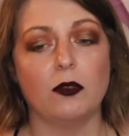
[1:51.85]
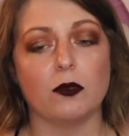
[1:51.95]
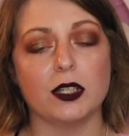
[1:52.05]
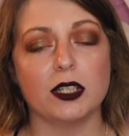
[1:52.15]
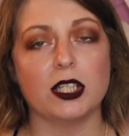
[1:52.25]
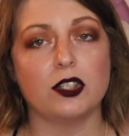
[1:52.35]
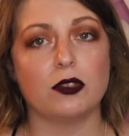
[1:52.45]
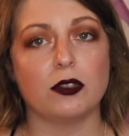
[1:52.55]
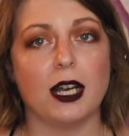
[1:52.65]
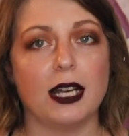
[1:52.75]
really
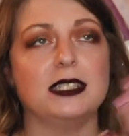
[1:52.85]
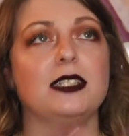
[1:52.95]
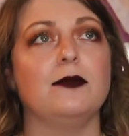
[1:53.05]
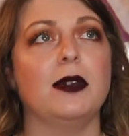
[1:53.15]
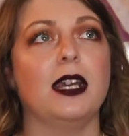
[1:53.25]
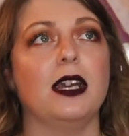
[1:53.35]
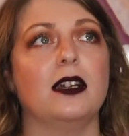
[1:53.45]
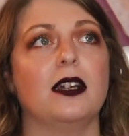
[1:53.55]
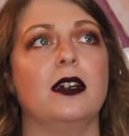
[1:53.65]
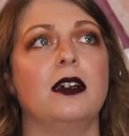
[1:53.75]
try to make
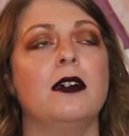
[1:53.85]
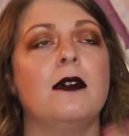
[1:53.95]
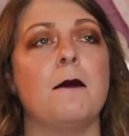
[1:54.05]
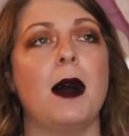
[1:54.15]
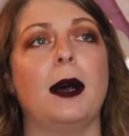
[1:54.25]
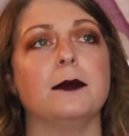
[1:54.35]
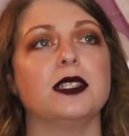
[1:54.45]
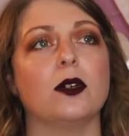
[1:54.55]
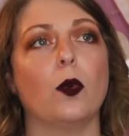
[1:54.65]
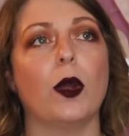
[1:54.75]
moms
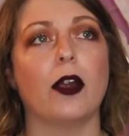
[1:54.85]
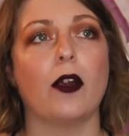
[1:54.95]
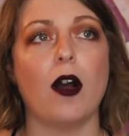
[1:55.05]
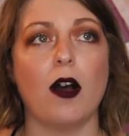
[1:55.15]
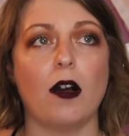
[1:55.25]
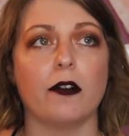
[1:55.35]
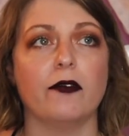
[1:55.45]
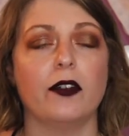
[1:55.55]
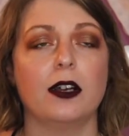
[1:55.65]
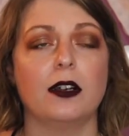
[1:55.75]
aware
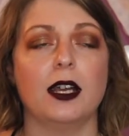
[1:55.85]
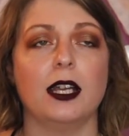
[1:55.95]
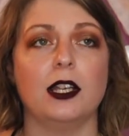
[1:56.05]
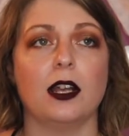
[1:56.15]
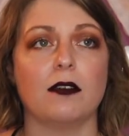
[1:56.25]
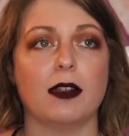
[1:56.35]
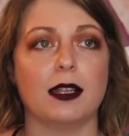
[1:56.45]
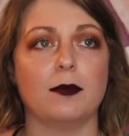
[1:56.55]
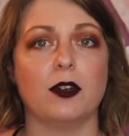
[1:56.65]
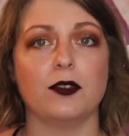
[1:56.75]
of and let
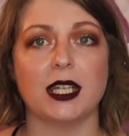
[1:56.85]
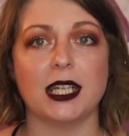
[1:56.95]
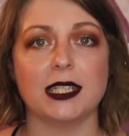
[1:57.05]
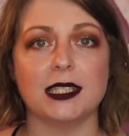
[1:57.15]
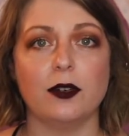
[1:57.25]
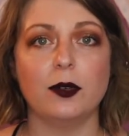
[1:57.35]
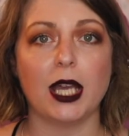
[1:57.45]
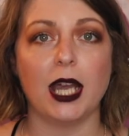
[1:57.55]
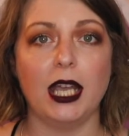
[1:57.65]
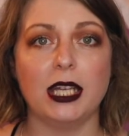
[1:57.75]
them know, like, it's
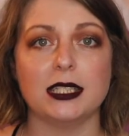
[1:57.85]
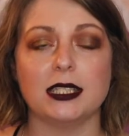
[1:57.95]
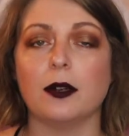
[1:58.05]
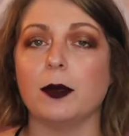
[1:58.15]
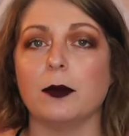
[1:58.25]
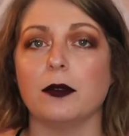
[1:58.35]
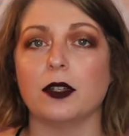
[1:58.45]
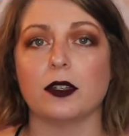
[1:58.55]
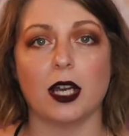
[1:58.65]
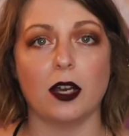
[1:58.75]
okay to tell people
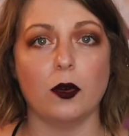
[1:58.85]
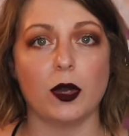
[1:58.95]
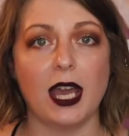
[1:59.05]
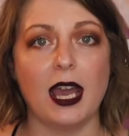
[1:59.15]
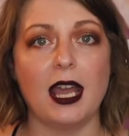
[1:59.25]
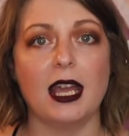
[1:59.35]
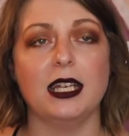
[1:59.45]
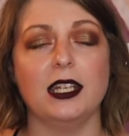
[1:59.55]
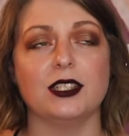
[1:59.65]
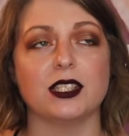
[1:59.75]
you're not okay, and
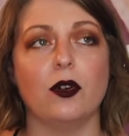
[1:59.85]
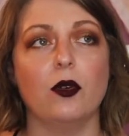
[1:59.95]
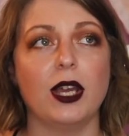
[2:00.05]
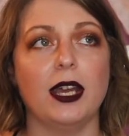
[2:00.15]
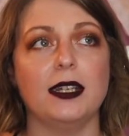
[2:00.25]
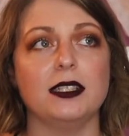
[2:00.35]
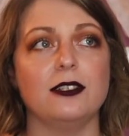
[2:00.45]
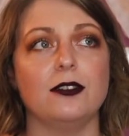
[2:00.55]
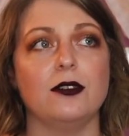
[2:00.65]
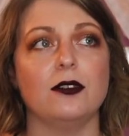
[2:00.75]
it is okay
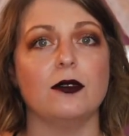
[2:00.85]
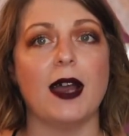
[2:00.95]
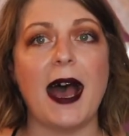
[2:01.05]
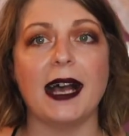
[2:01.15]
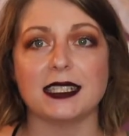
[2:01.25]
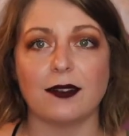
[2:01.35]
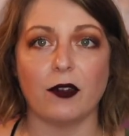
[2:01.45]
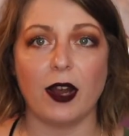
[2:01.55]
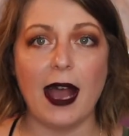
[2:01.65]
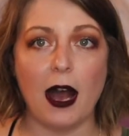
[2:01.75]
to ask
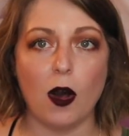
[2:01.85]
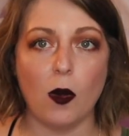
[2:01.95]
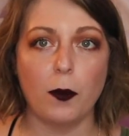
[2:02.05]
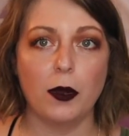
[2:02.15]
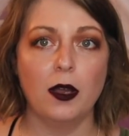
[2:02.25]
for help